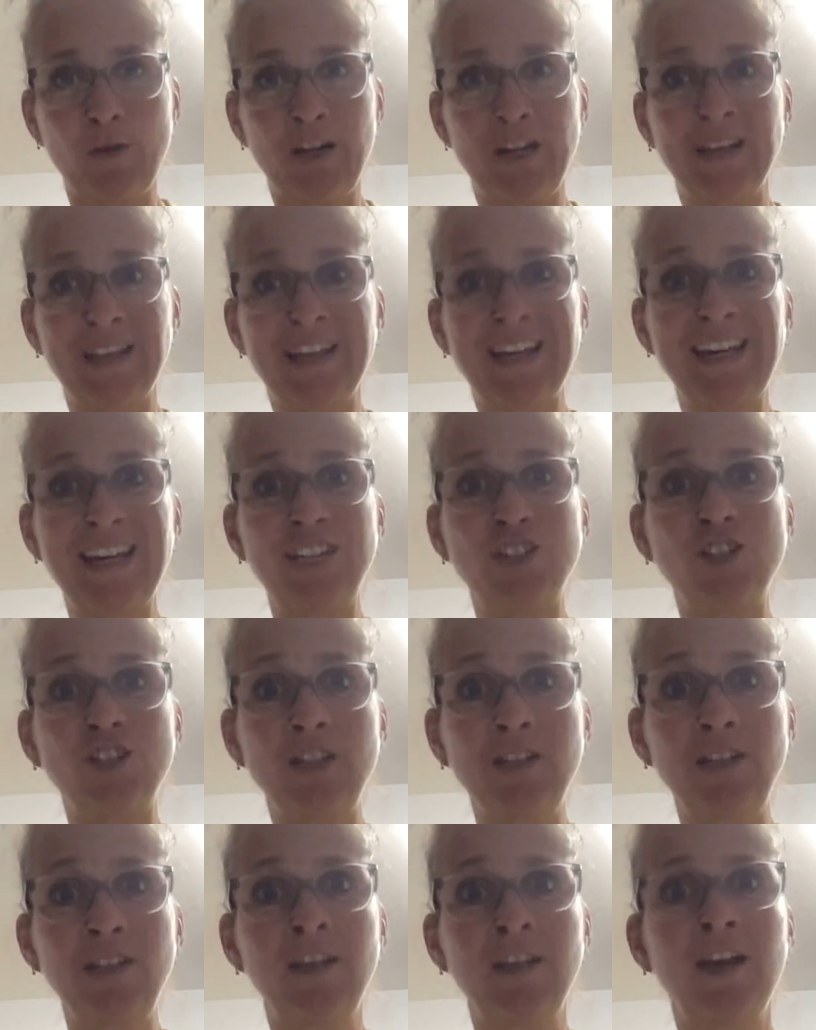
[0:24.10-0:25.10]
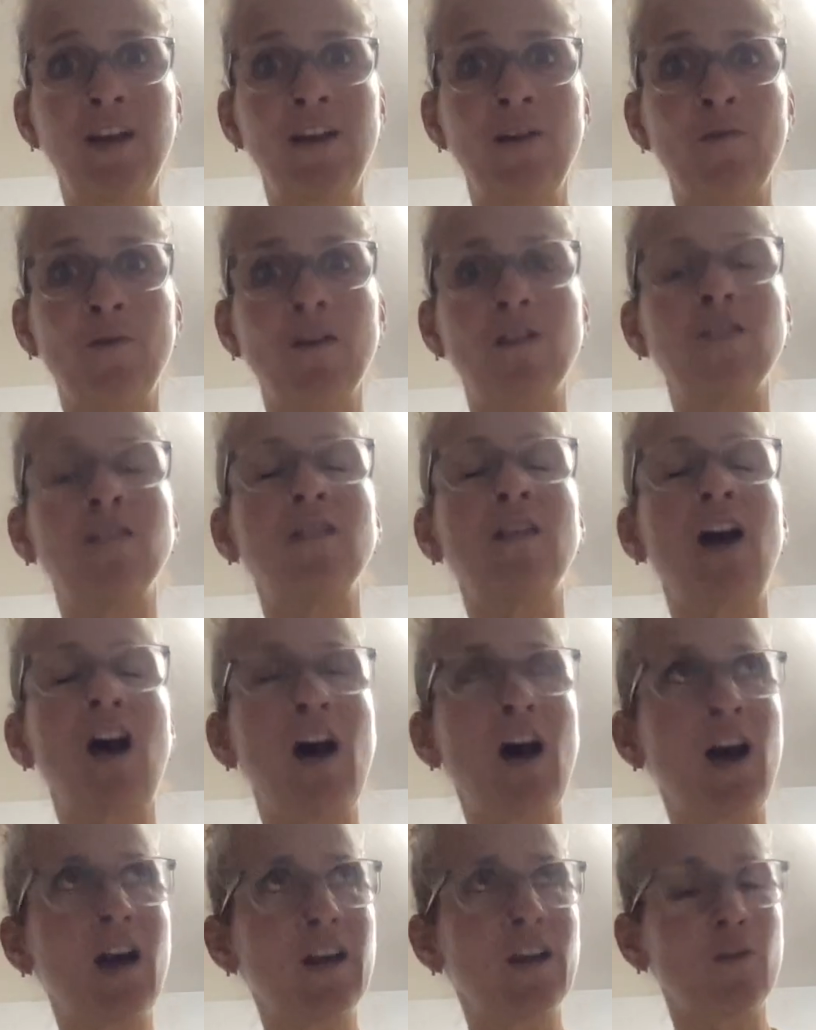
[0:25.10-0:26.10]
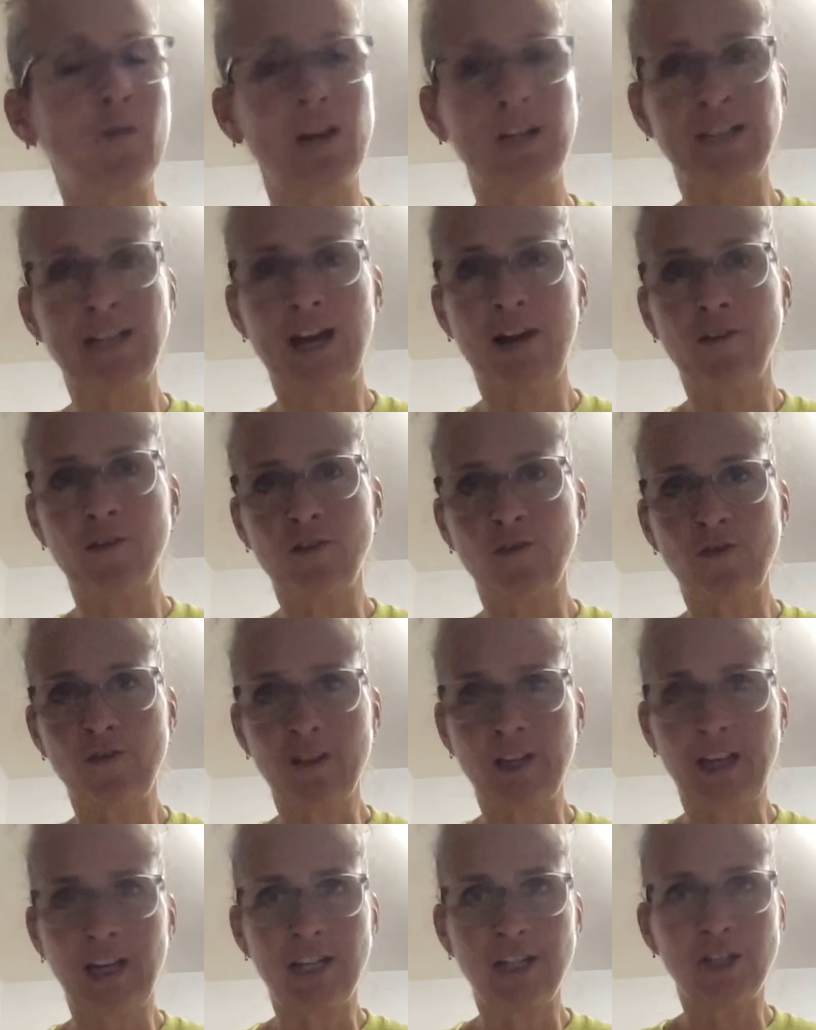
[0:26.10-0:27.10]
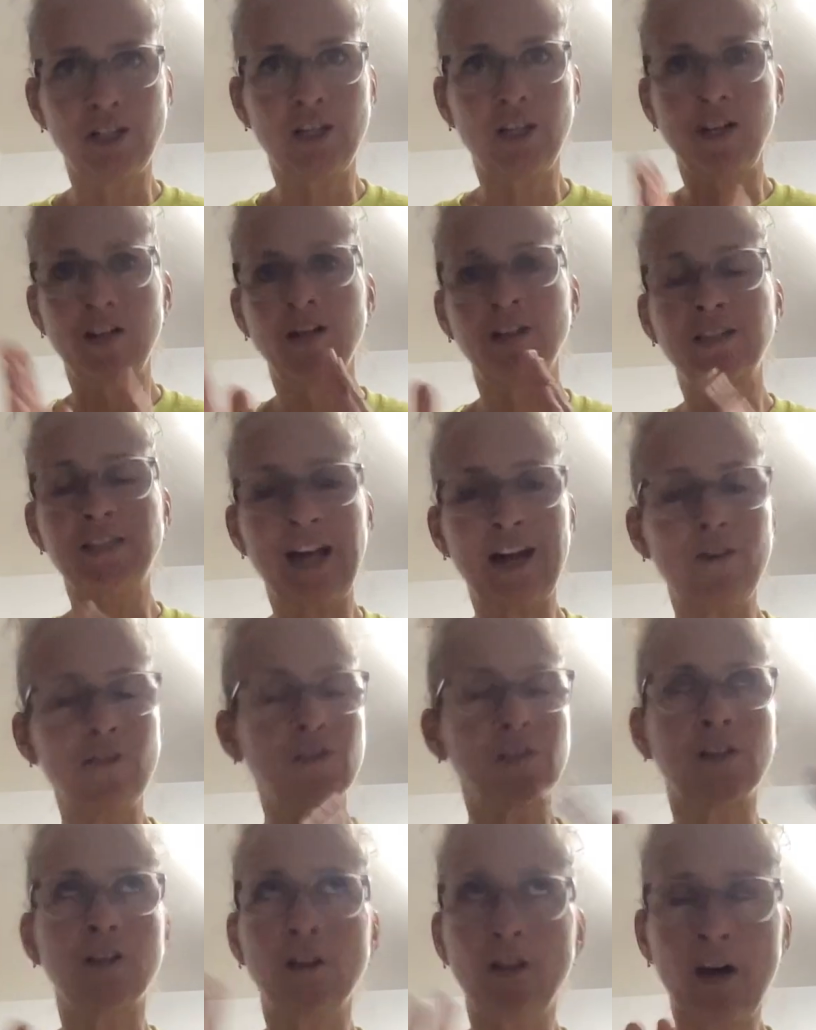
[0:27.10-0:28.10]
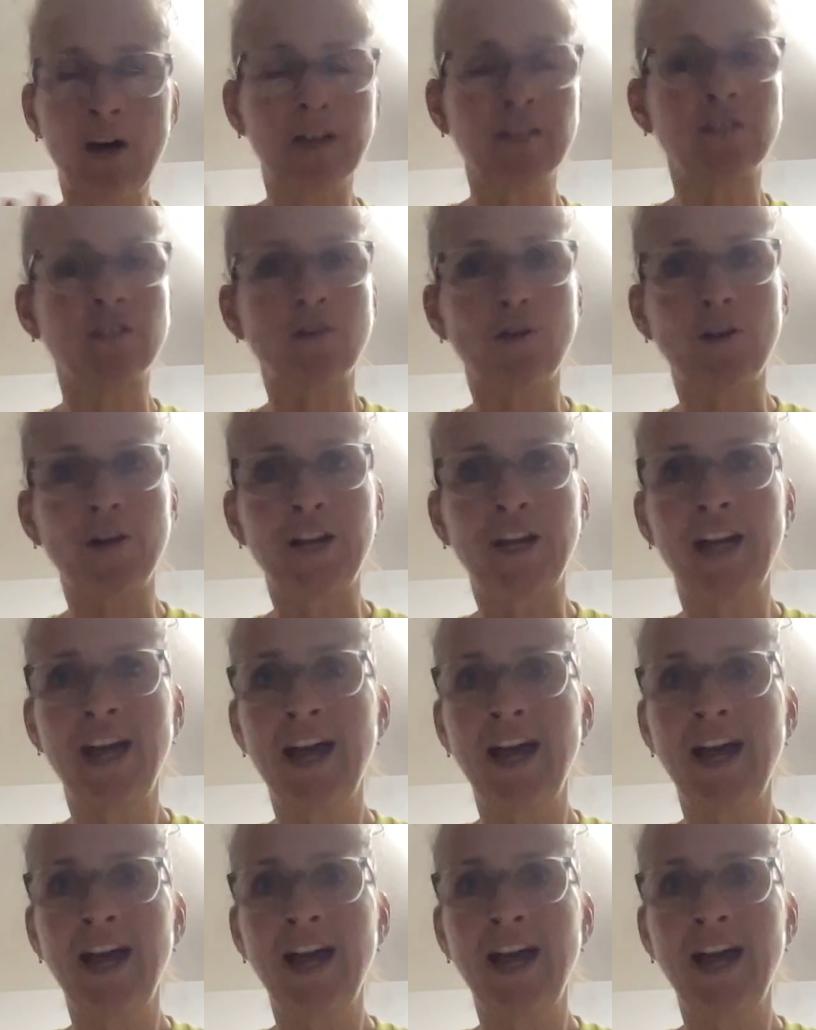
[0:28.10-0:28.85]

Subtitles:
in the kitchen. A lot of great towels for the kitchen, towels and cloths, sorry.